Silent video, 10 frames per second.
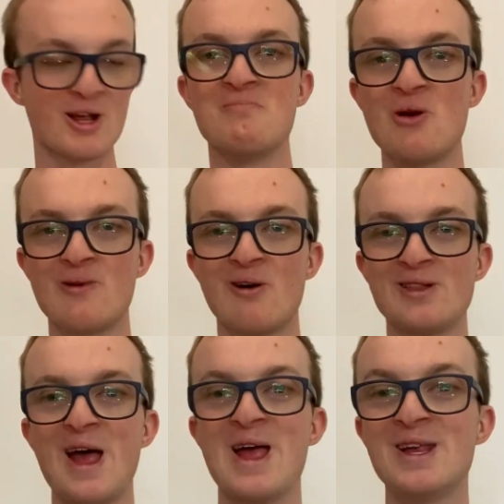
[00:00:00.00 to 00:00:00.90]
So moving on
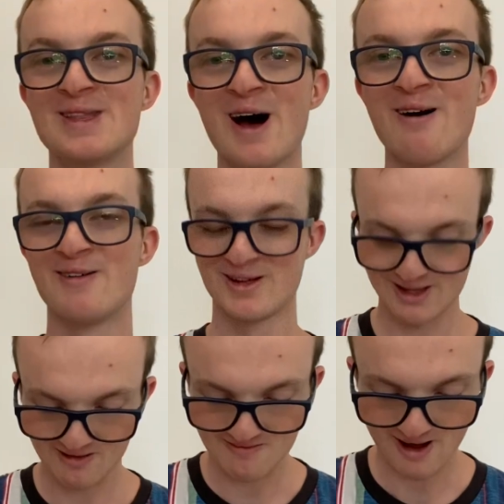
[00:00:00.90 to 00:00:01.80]
to Easter,
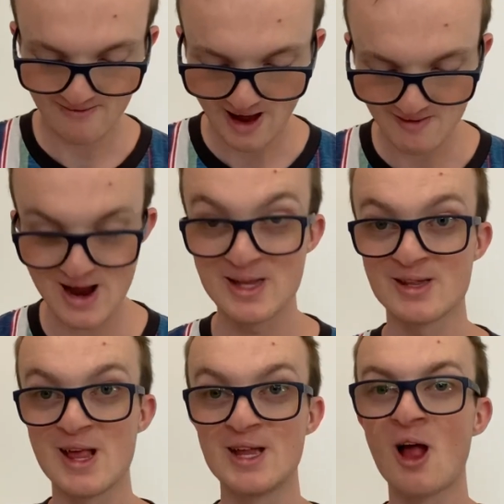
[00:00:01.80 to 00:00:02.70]
some of my favourite Easter
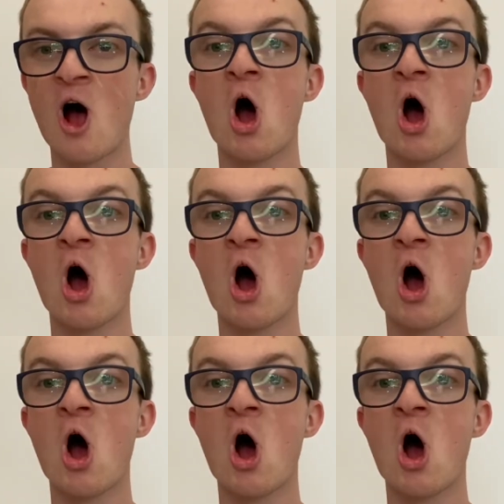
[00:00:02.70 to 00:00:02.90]
teas.